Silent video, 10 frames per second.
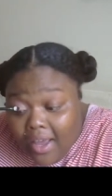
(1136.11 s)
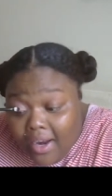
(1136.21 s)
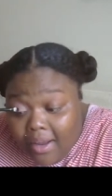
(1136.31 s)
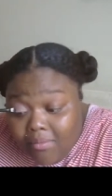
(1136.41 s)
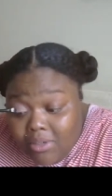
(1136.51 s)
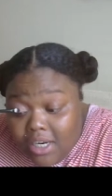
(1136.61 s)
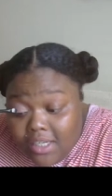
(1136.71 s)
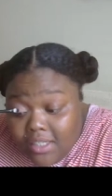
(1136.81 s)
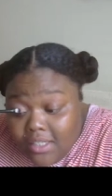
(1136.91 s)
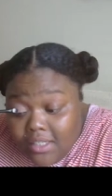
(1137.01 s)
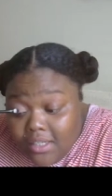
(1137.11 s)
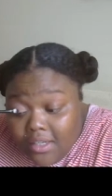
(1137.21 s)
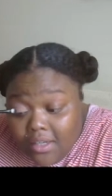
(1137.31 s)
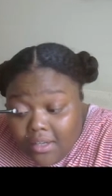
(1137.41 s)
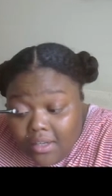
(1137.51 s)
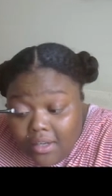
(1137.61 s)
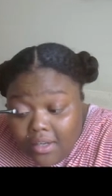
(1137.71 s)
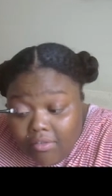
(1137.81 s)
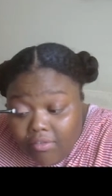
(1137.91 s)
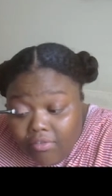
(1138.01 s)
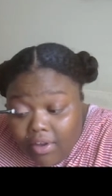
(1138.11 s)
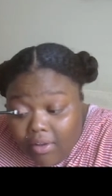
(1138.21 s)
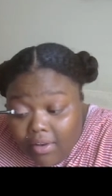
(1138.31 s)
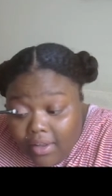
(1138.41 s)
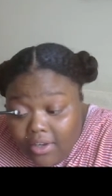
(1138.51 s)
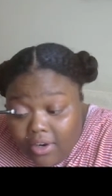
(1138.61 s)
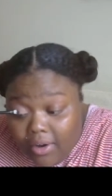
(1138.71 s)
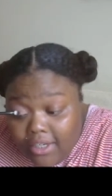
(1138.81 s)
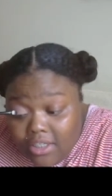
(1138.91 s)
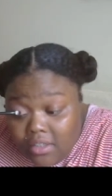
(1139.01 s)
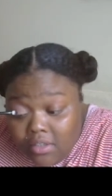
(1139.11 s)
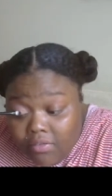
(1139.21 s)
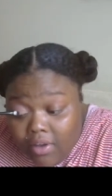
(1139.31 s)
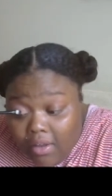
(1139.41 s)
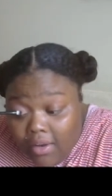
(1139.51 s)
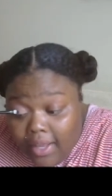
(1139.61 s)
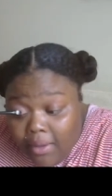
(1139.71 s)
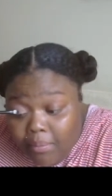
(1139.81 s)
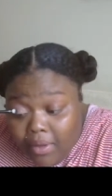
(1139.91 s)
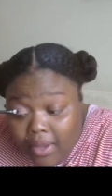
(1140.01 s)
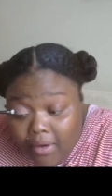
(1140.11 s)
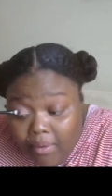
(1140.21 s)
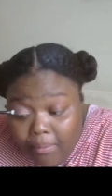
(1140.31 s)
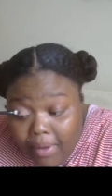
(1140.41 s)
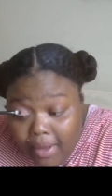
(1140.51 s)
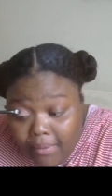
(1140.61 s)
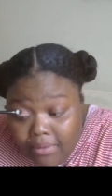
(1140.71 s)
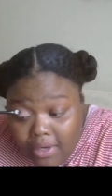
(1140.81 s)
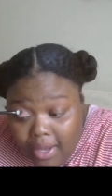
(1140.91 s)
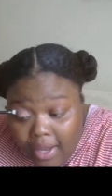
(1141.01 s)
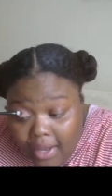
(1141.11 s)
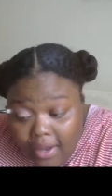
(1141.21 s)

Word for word: And I'm just felt, you know, I just felt like playing with makeup today.